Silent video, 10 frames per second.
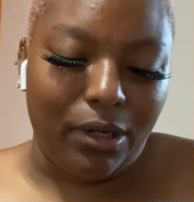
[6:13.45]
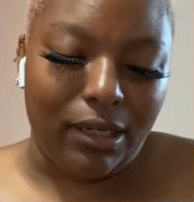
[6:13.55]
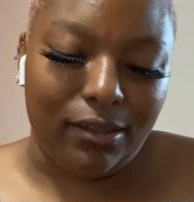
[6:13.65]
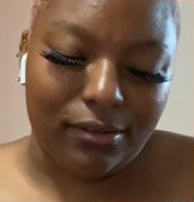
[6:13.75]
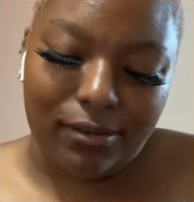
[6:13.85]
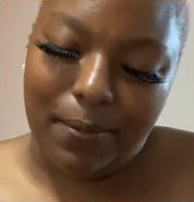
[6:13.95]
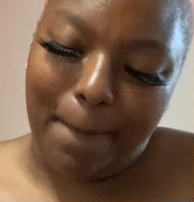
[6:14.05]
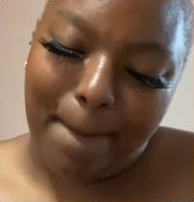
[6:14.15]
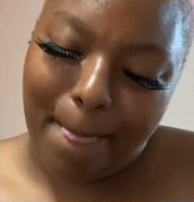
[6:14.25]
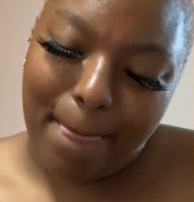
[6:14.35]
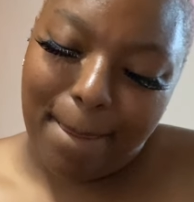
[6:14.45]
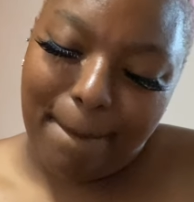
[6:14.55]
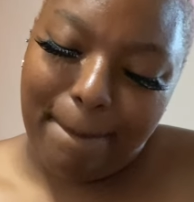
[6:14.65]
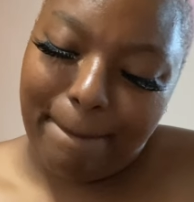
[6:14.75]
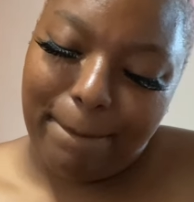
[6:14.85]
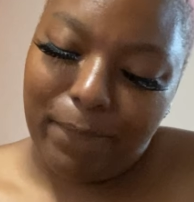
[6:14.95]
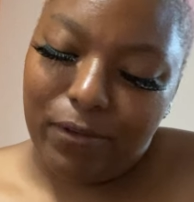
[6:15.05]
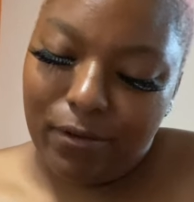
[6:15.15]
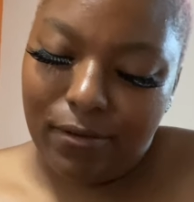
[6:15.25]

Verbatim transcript: want. It wouldn't even have been possible.